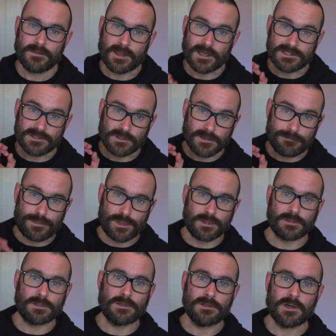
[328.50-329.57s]
That's called a
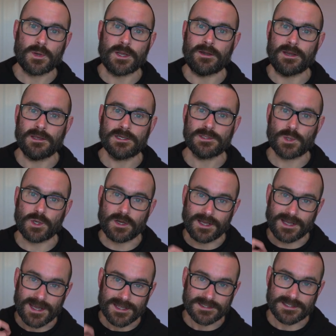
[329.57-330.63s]
pull query because we're going
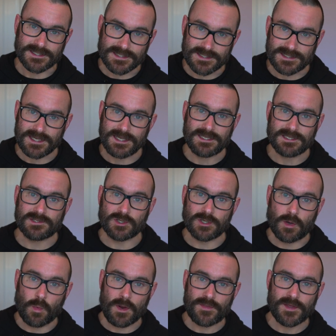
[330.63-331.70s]
against the state
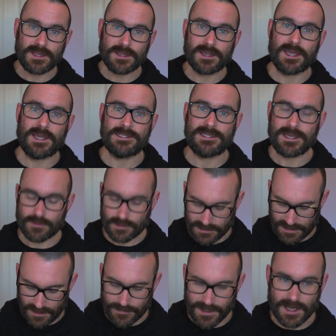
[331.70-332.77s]
store within
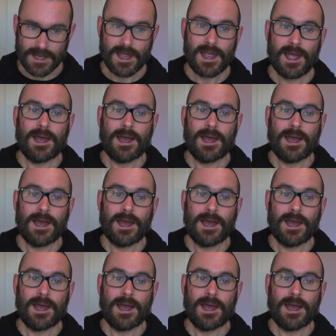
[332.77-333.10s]
ksqlDB.